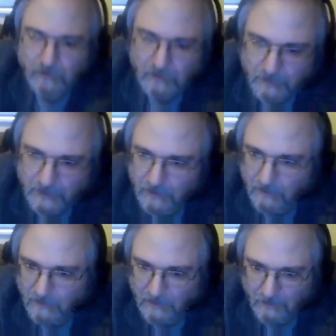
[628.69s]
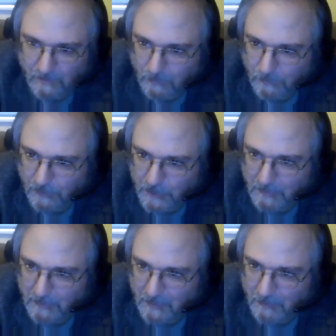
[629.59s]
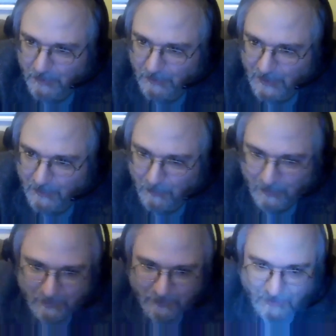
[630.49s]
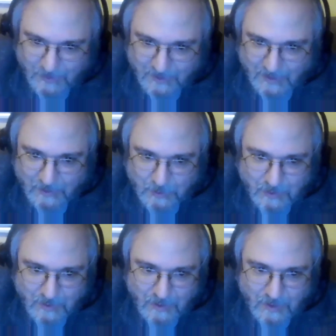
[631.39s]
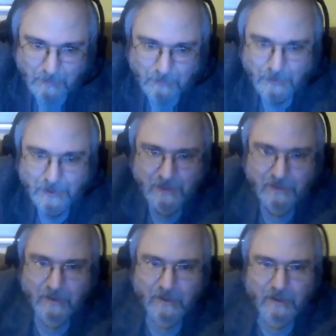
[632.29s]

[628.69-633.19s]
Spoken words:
Let me refresh my memory on that one, although I think it's pretty.